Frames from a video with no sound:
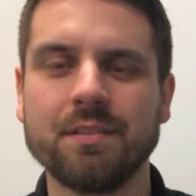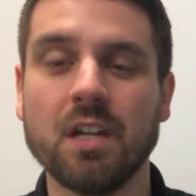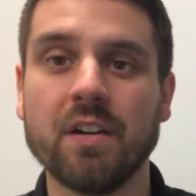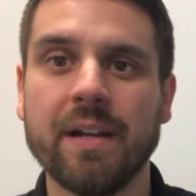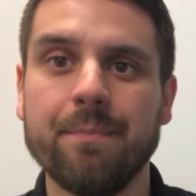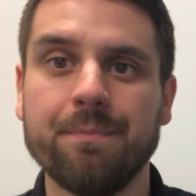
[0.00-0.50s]

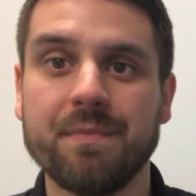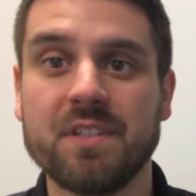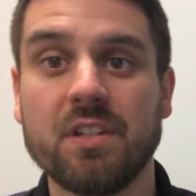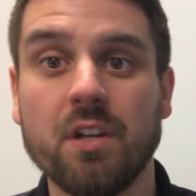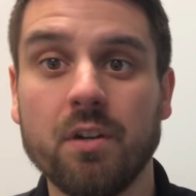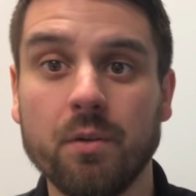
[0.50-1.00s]
All right.
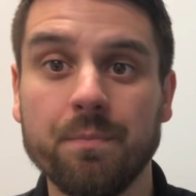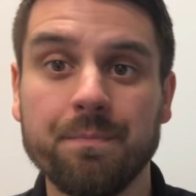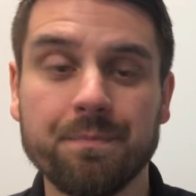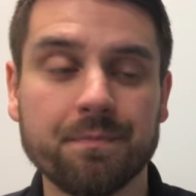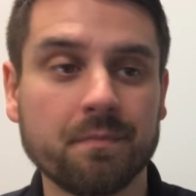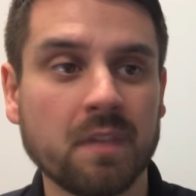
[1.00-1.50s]
So
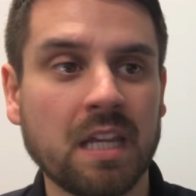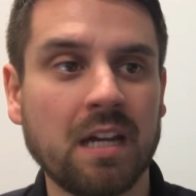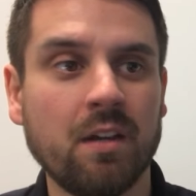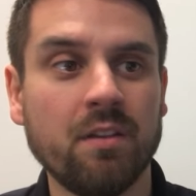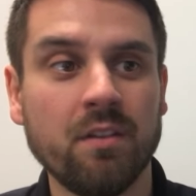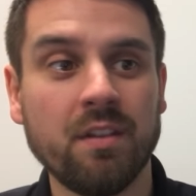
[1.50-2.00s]

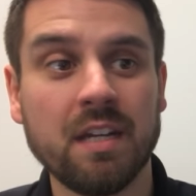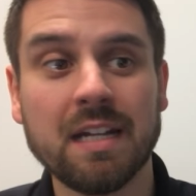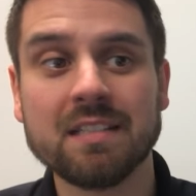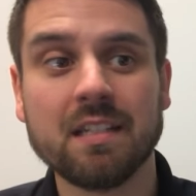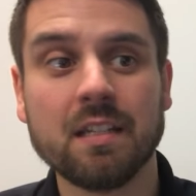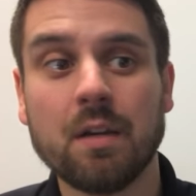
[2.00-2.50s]
the
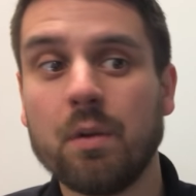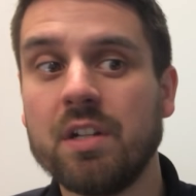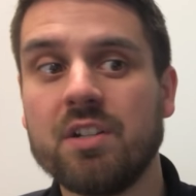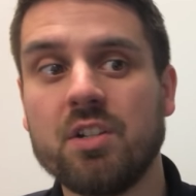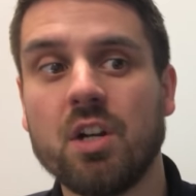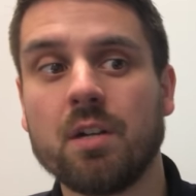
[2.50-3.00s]
next thing that I wanted
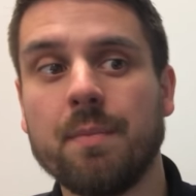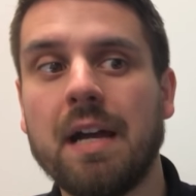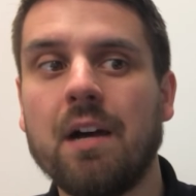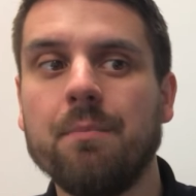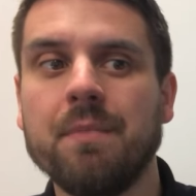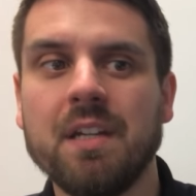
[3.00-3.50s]
to talk
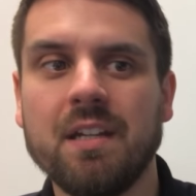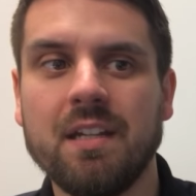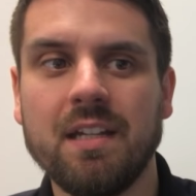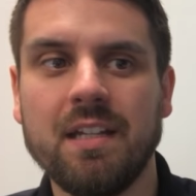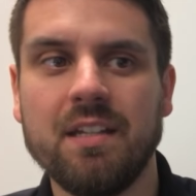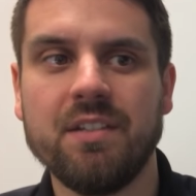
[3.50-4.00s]
about
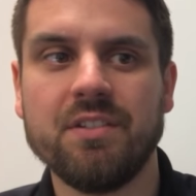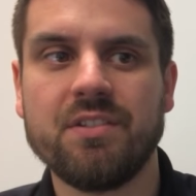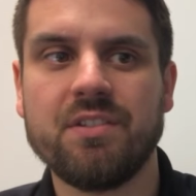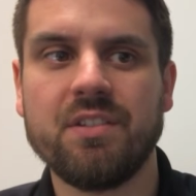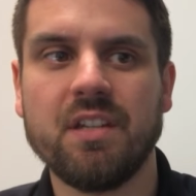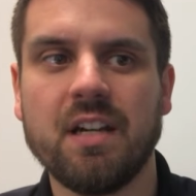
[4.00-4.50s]

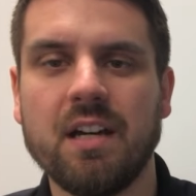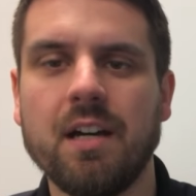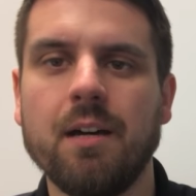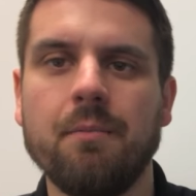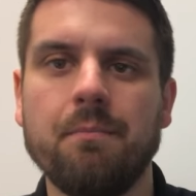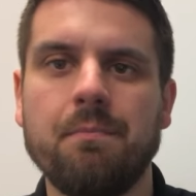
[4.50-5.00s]
is
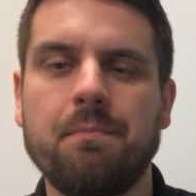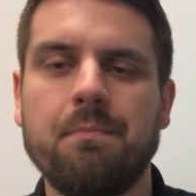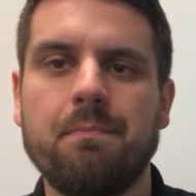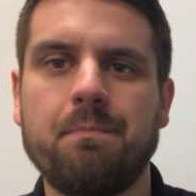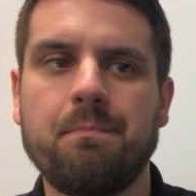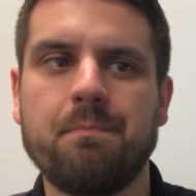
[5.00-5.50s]

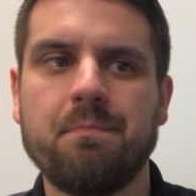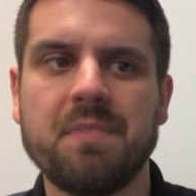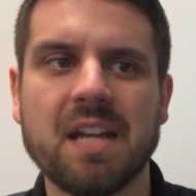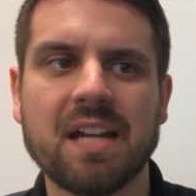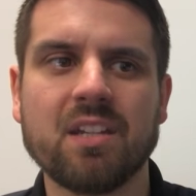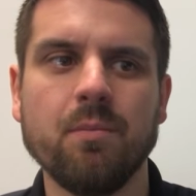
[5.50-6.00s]

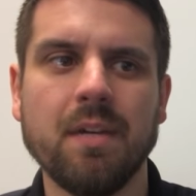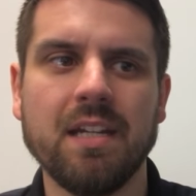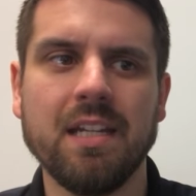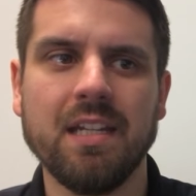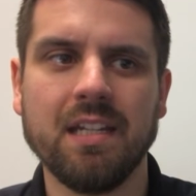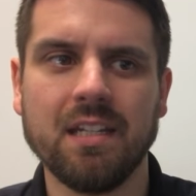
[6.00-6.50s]

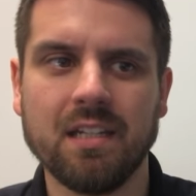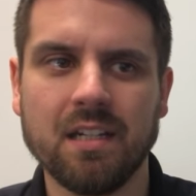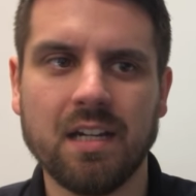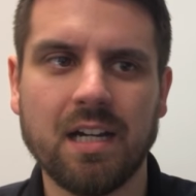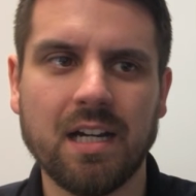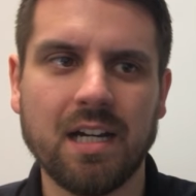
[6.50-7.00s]
documenting
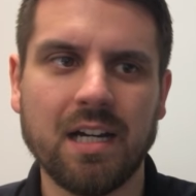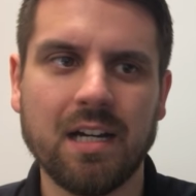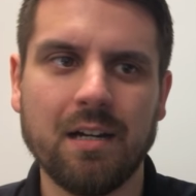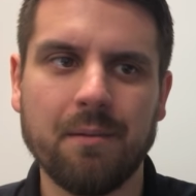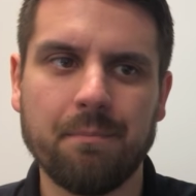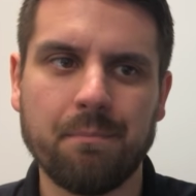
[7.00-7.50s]

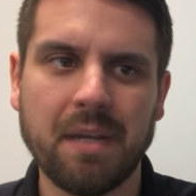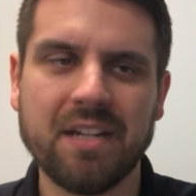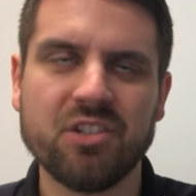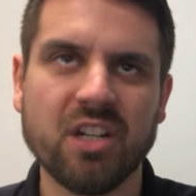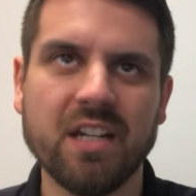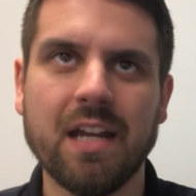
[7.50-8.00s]

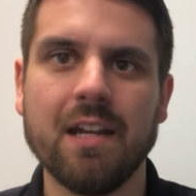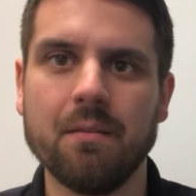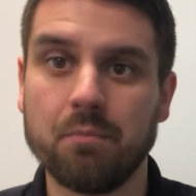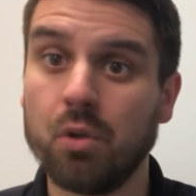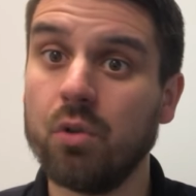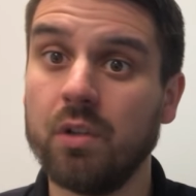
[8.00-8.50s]
patient and
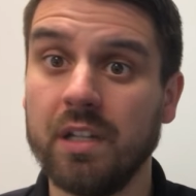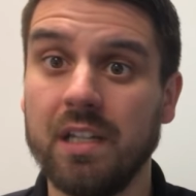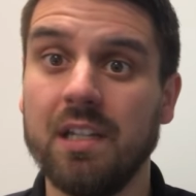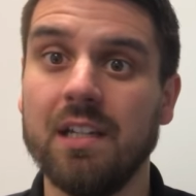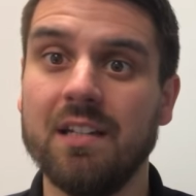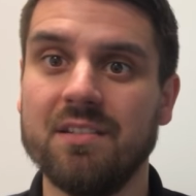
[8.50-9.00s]

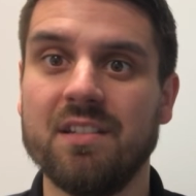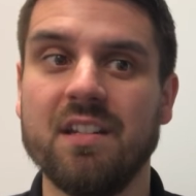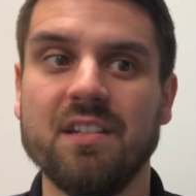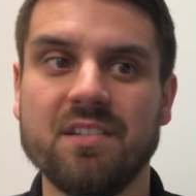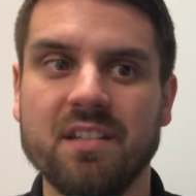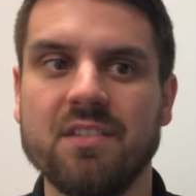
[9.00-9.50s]
employee
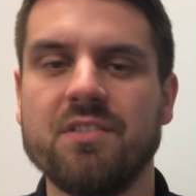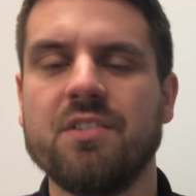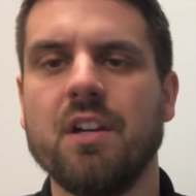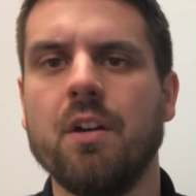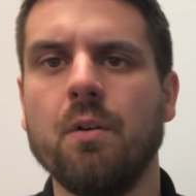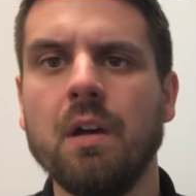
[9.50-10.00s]
incidences.
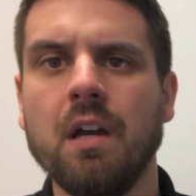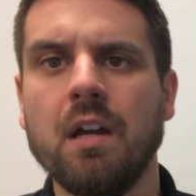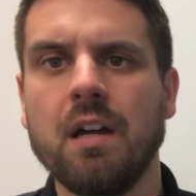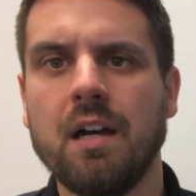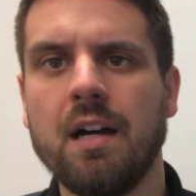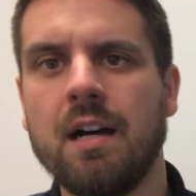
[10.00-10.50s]
So
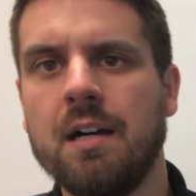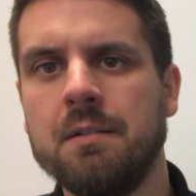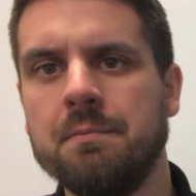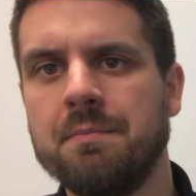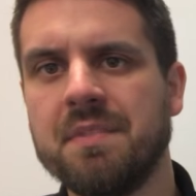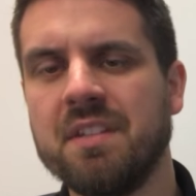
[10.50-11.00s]

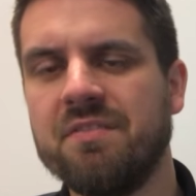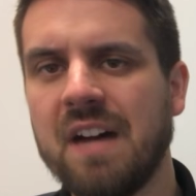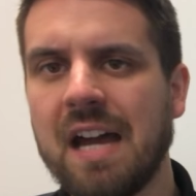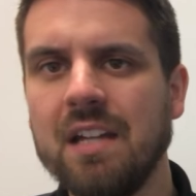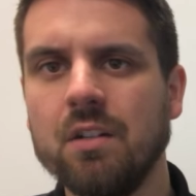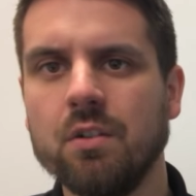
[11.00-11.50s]
the
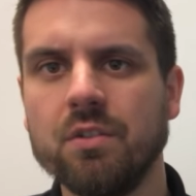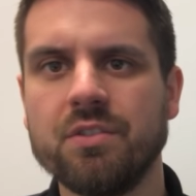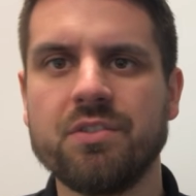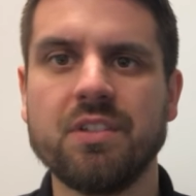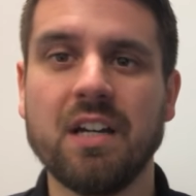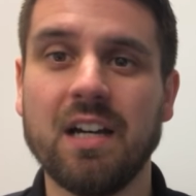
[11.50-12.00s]

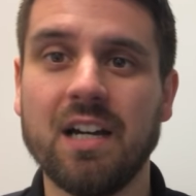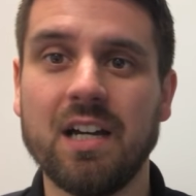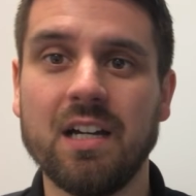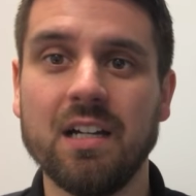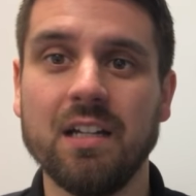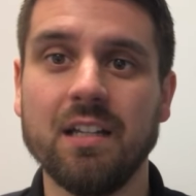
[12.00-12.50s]
files
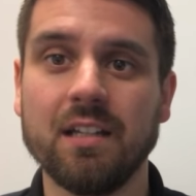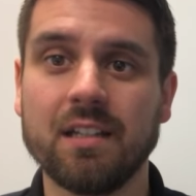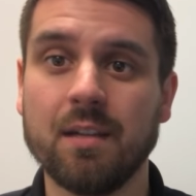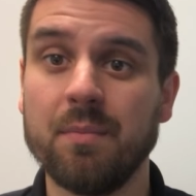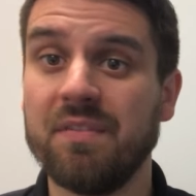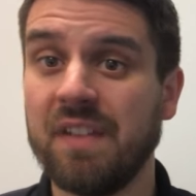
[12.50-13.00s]

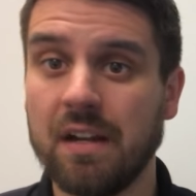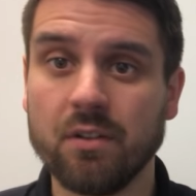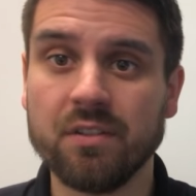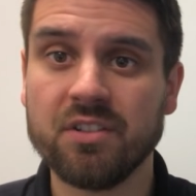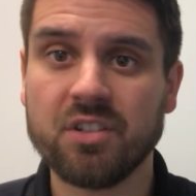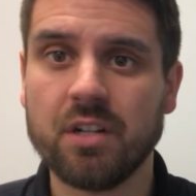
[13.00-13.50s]
can be found
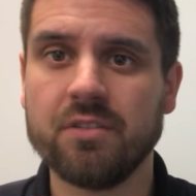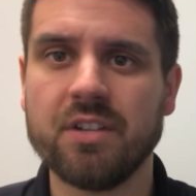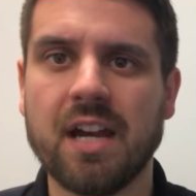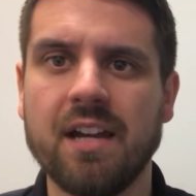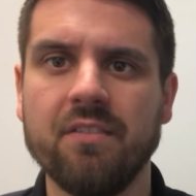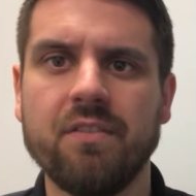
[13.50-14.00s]
on the shared
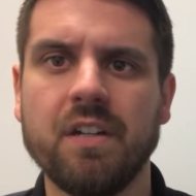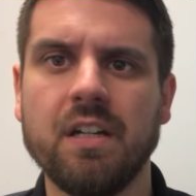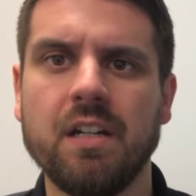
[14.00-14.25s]
drive.